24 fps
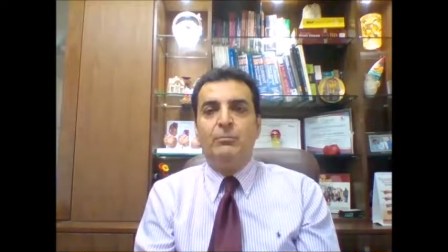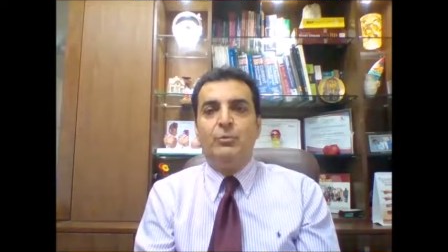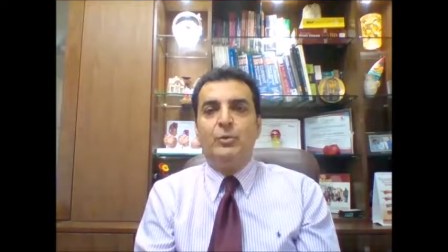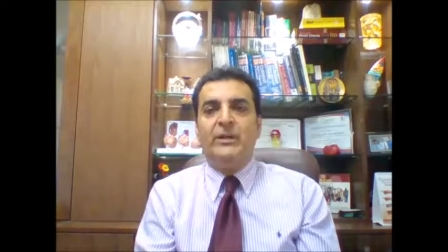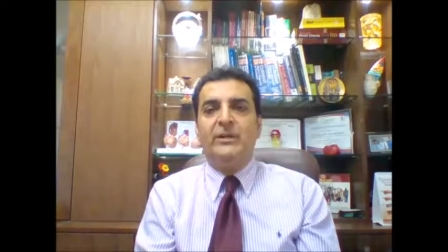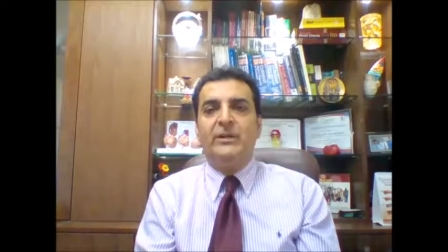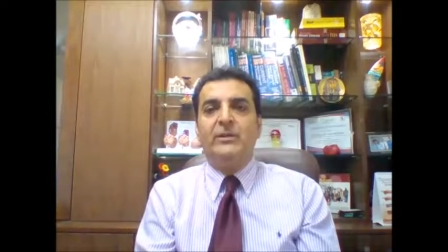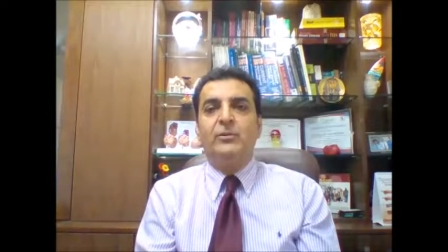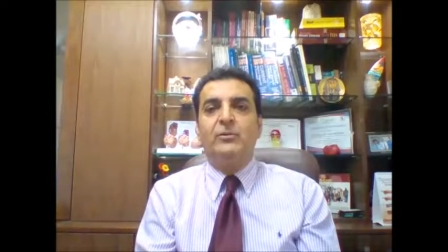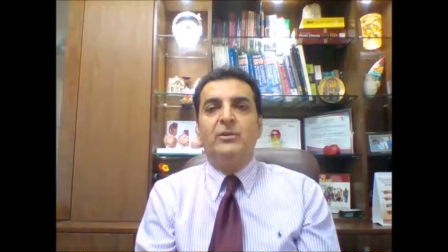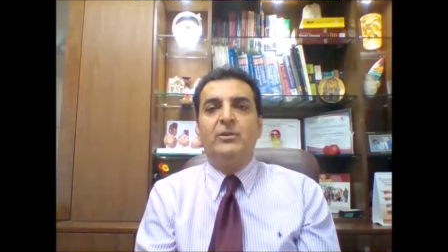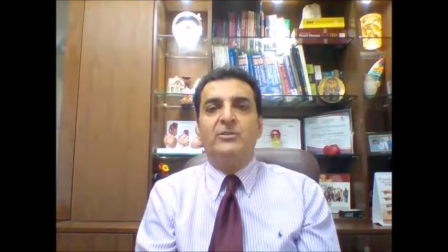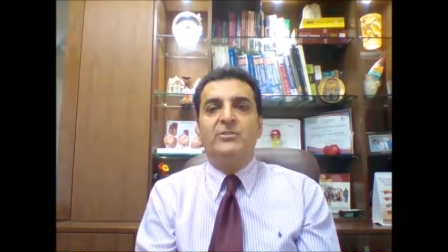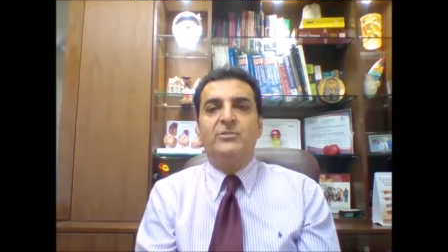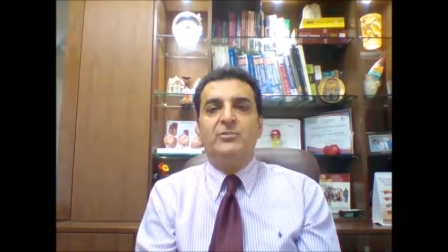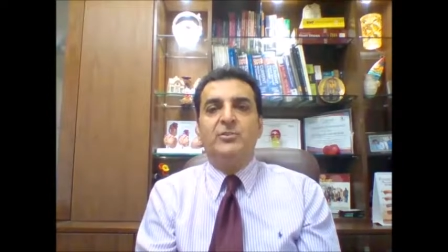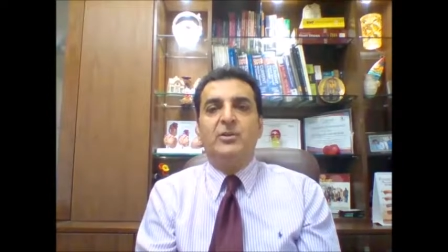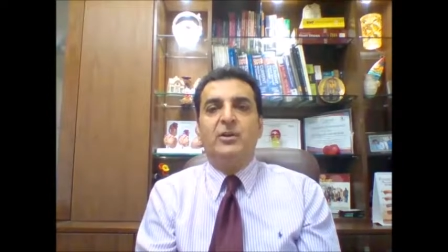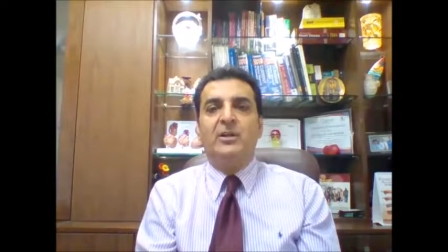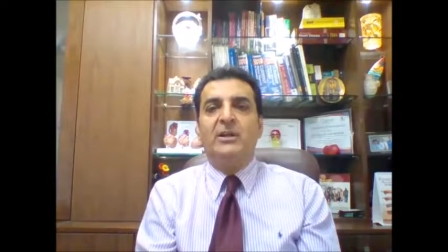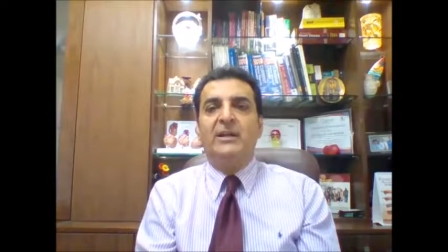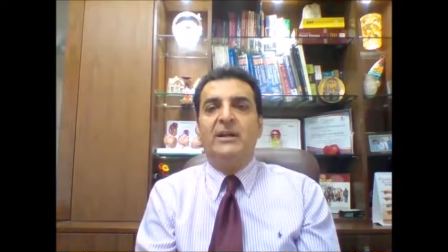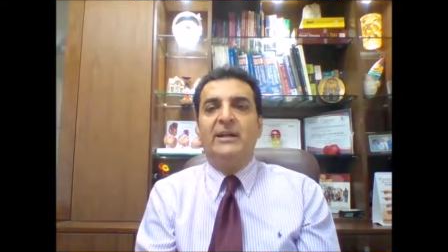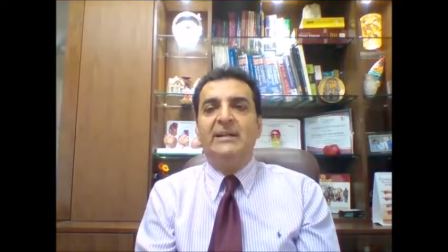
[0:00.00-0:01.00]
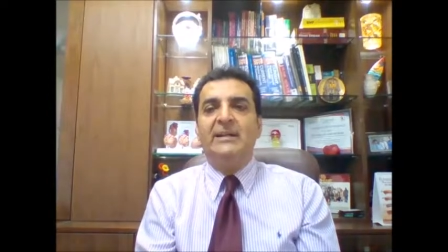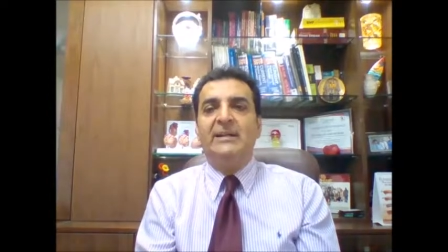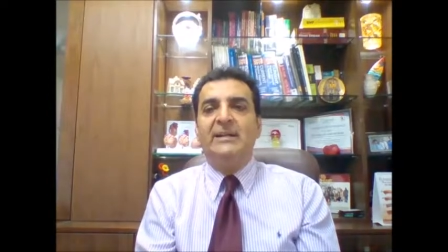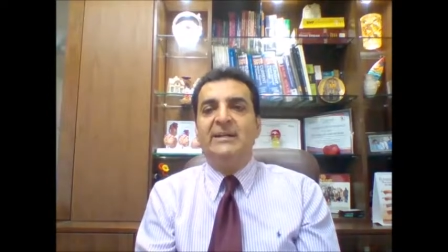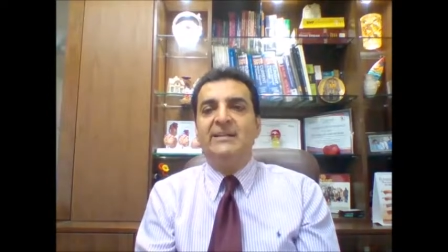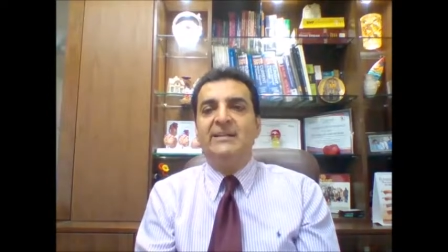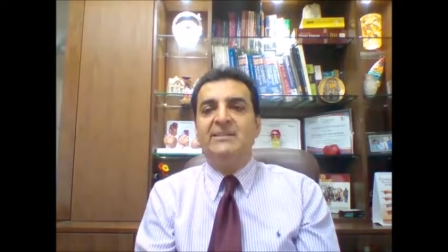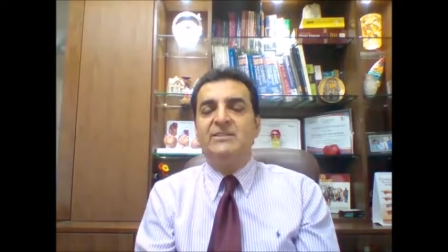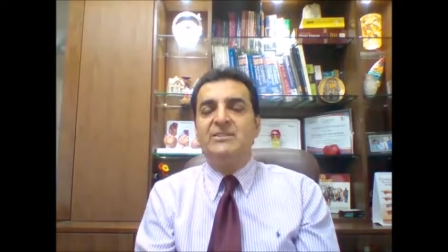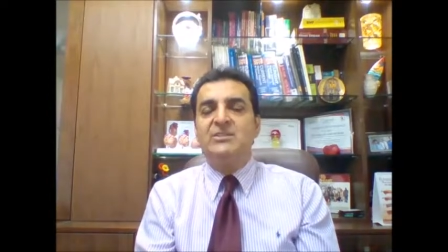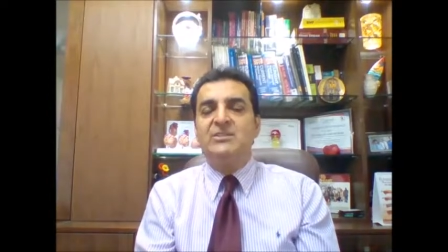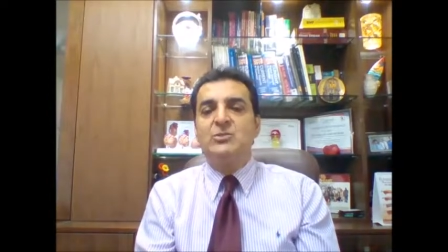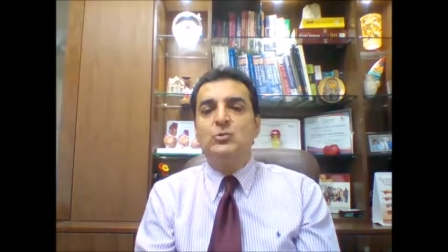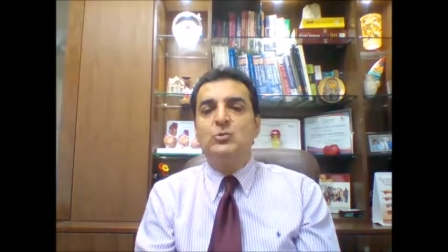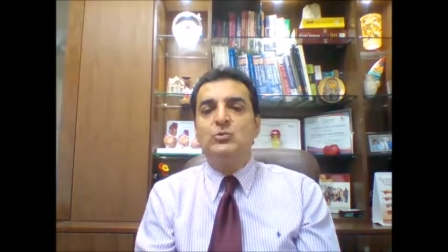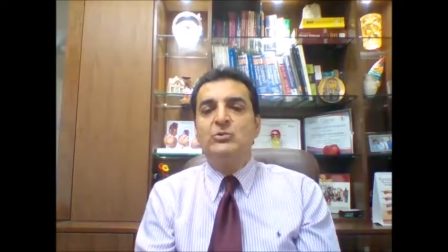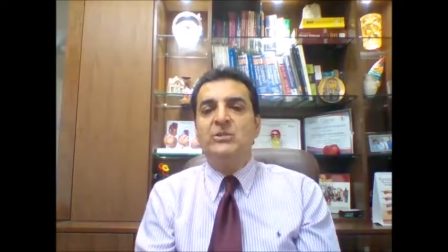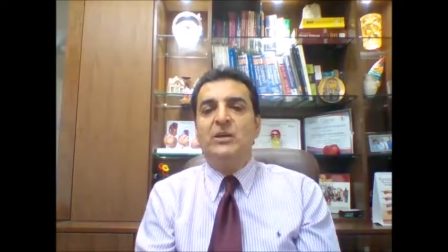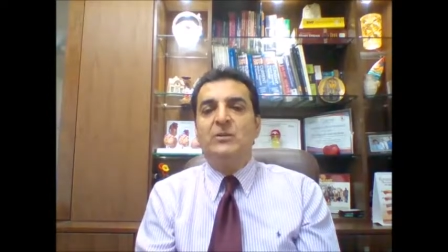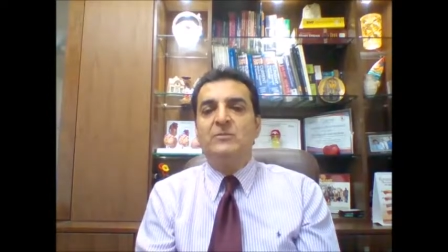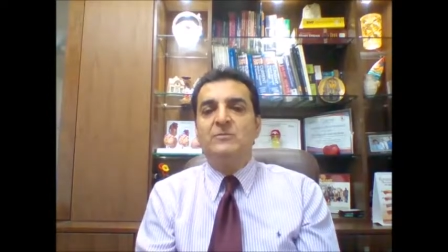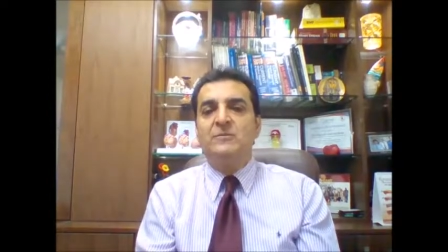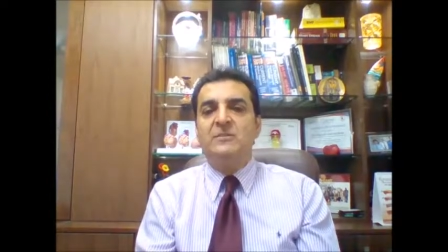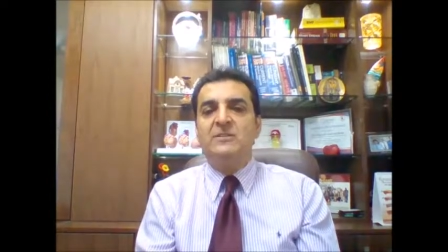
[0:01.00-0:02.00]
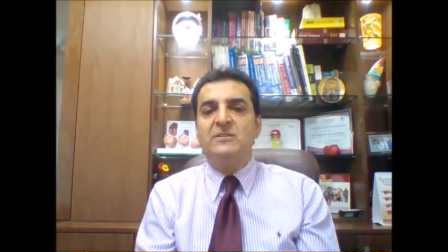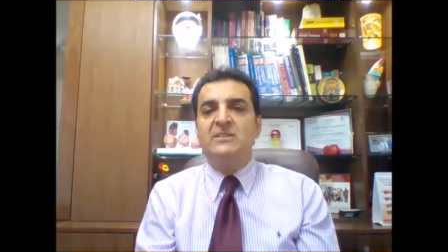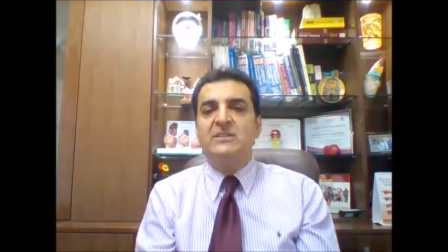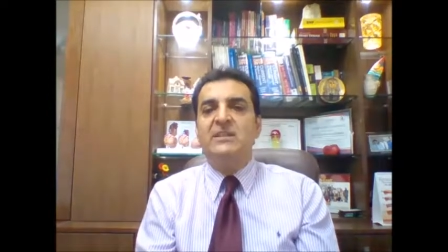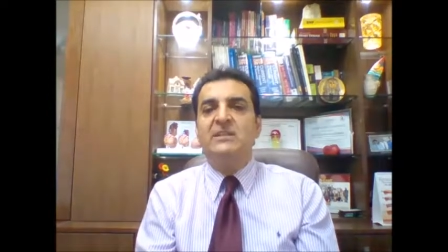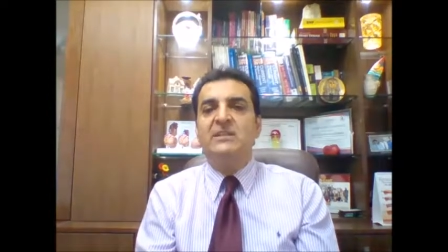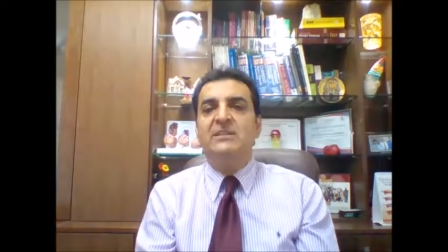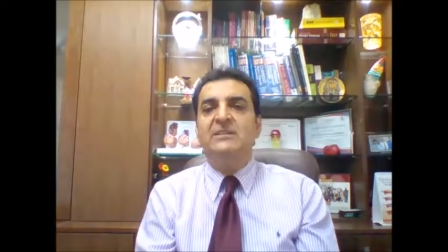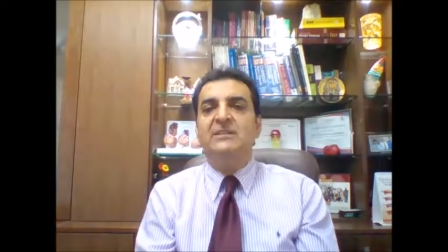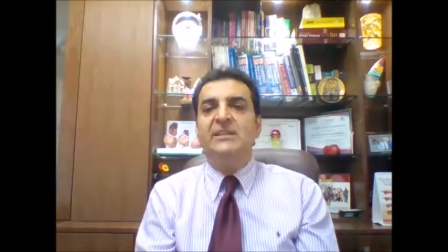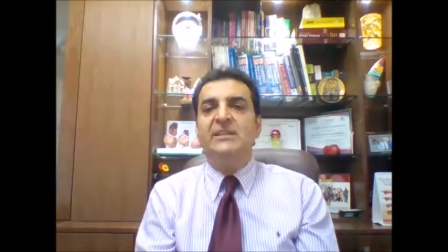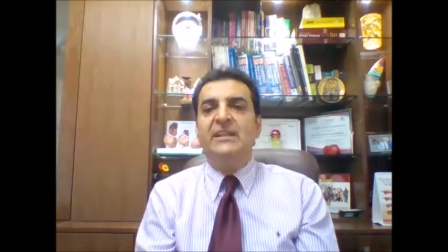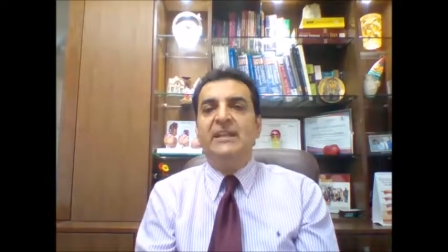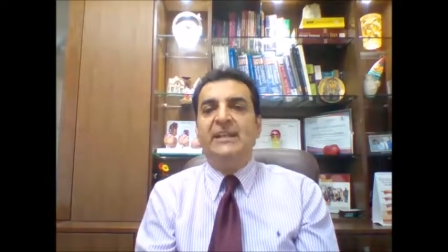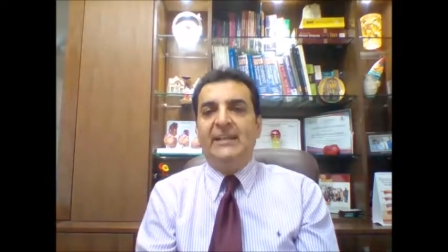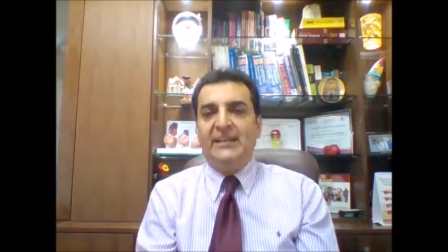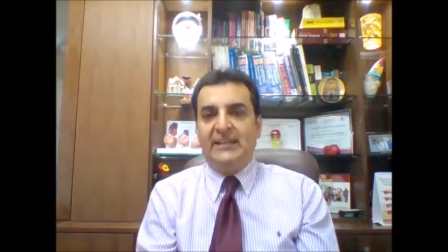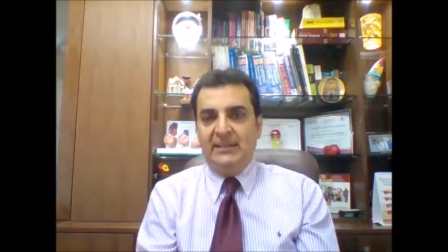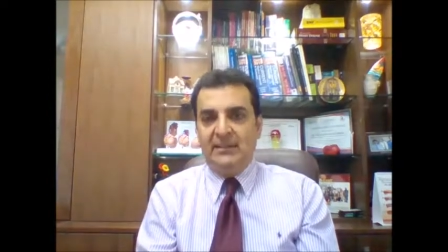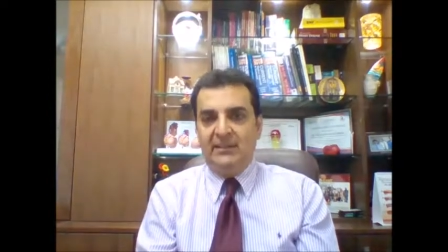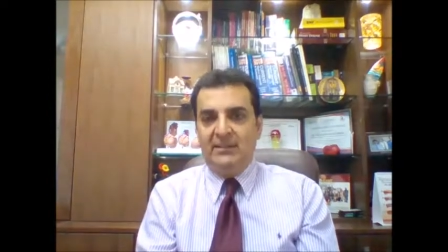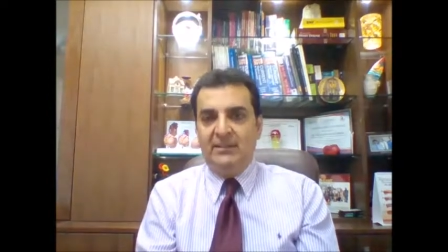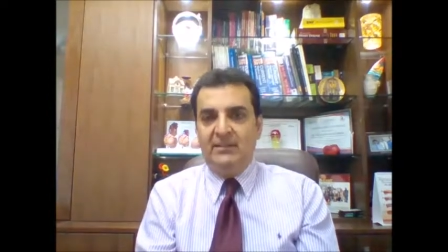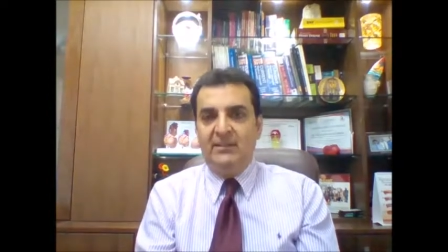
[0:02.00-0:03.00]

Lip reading: Blood Cholesterol Guidelines 2013.